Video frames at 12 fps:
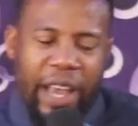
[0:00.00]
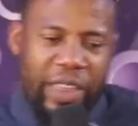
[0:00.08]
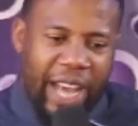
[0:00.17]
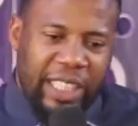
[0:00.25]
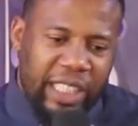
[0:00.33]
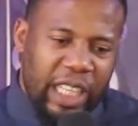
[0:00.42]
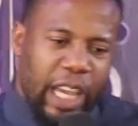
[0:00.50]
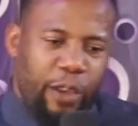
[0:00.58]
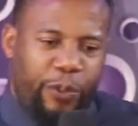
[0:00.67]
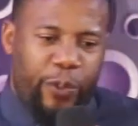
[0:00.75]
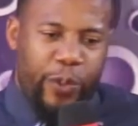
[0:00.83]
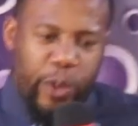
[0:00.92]
that
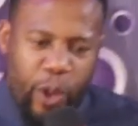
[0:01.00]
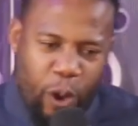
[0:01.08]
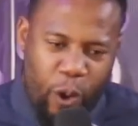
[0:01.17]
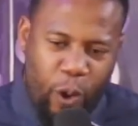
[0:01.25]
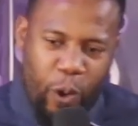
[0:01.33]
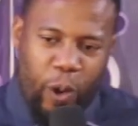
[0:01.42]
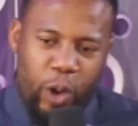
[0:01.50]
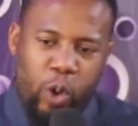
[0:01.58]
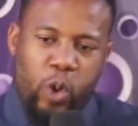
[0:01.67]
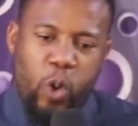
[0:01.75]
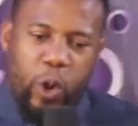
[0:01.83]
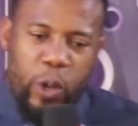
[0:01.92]
if you
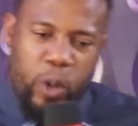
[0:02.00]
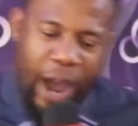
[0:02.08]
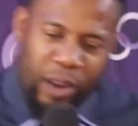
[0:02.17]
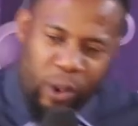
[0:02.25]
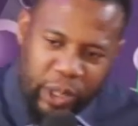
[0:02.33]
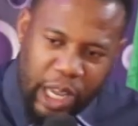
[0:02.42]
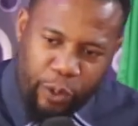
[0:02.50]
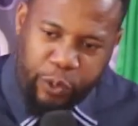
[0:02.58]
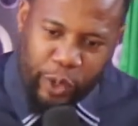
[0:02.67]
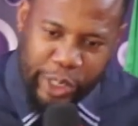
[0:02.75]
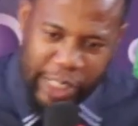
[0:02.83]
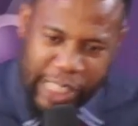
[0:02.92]
look you are looking
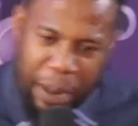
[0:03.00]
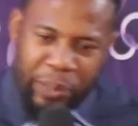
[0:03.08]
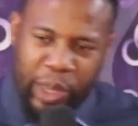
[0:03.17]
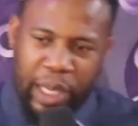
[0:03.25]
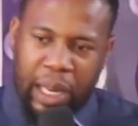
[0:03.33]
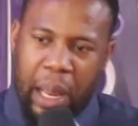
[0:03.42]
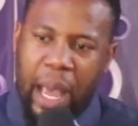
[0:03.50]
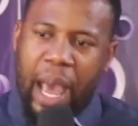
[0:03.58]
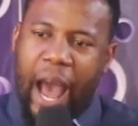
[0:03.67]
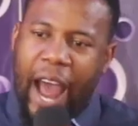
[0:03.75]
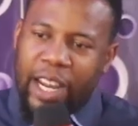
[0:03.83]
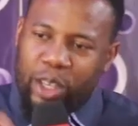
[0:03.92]
for something
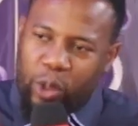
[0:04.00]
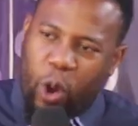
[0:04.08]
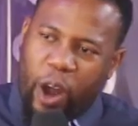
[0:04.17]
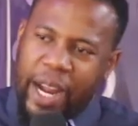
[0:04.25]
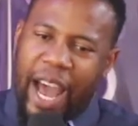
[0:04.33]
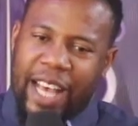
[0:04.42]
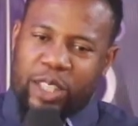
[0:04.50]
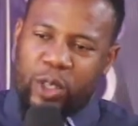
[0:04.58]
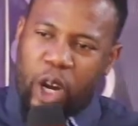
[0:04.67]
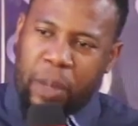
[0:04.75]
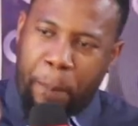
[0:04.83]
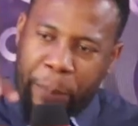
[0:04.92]
and God has
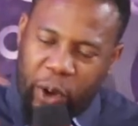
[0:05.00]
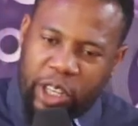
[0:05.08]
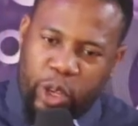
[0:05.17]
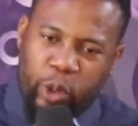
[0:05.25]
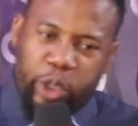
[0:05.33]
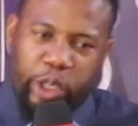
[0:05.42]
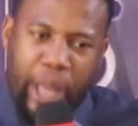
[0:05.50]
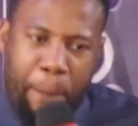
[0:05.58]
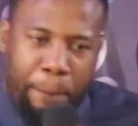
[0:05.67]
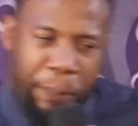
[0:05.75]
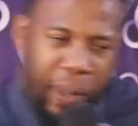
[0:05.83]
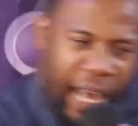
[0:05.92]
not brought you to the
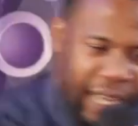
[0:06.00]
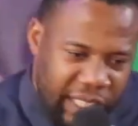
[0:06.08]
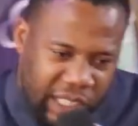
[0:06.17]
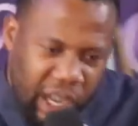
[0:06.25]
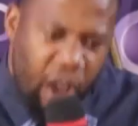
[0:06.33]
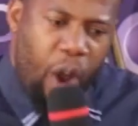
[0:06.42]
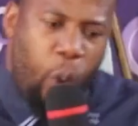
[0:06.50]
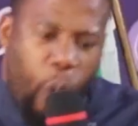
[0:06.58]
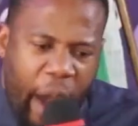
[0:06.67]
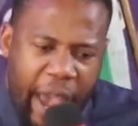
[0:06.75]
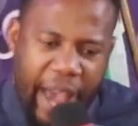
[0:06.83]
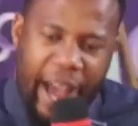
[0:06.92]
place
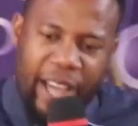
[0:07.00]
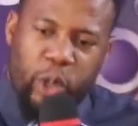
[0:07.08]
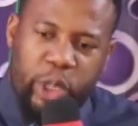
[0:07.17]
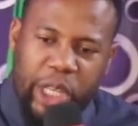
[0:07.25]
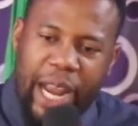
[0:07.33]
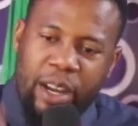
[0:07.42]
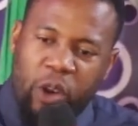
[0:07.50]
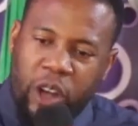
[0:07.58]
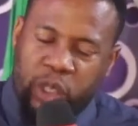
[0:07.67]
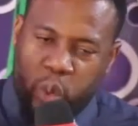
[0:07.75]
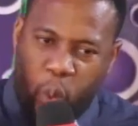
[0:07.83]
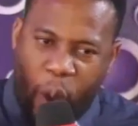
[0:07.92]
where you shall
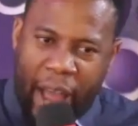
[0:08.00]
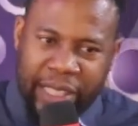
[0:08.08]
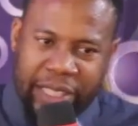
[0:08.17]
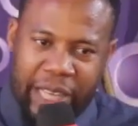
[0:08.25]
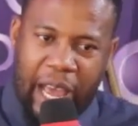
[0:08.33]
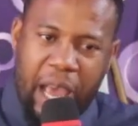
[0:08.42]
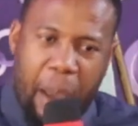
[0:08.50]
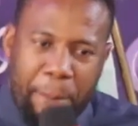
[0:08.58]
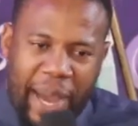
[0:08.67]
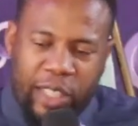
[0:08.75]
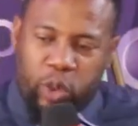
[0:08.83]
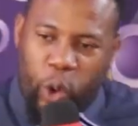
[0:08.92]
not want
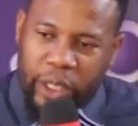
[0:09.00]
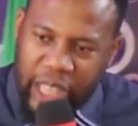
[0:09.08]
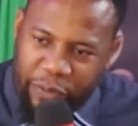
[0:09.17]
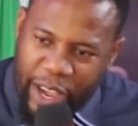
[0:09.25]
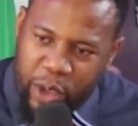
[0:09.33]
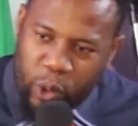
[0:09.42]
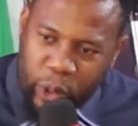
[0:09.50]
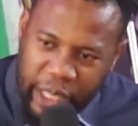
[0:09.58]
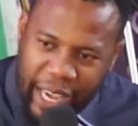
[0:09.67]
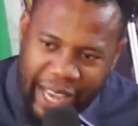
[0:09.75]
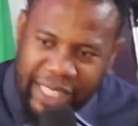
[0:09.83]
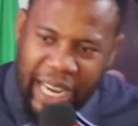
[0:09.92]
but whatever you
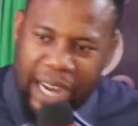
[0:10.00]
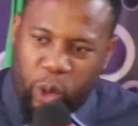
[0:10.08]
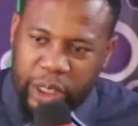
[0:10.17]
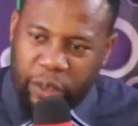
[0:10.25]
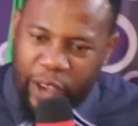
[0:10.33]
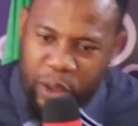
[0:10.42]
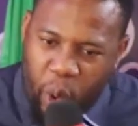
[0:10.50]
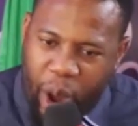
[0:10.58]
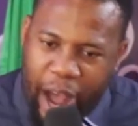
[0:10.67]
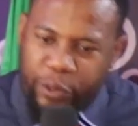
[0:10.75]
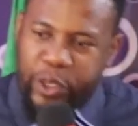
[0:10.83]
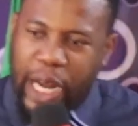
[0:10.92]
get and whatever you
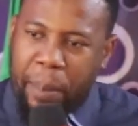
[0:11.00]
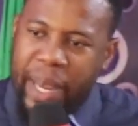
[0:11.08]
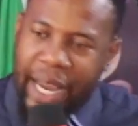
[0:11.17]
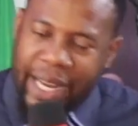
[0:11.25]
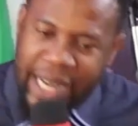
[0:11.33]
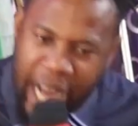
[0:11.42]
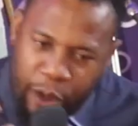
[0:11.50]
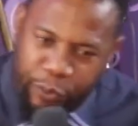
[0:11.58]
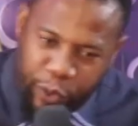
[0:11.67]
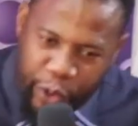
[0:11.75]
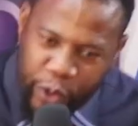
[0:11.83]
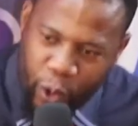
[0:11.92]
have shall be enough
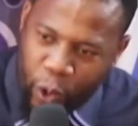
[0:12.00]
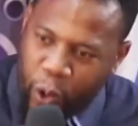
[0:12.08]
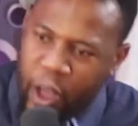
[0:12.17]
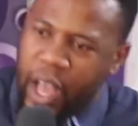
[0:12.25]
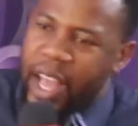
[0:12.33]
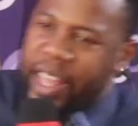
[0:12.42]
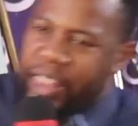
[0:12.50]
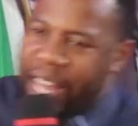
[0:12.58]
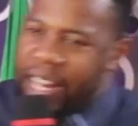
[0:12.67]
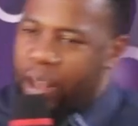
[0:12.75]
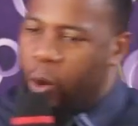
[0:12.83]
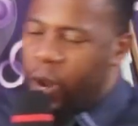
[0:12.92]
for you
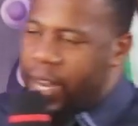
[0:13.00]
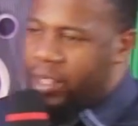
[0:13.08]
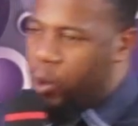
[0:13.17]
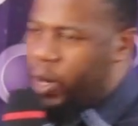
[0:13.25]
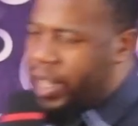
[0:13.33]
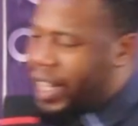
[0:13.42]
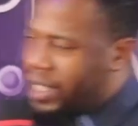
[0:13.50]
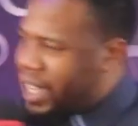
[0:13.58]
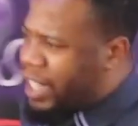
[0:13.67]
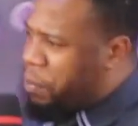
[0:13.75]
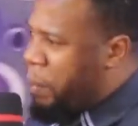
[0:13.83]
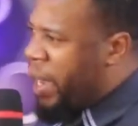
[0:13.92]
then what is what does
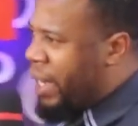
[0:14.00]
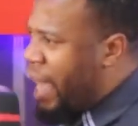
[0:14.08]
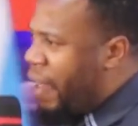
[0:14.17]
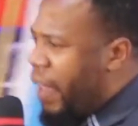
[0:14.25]
that mean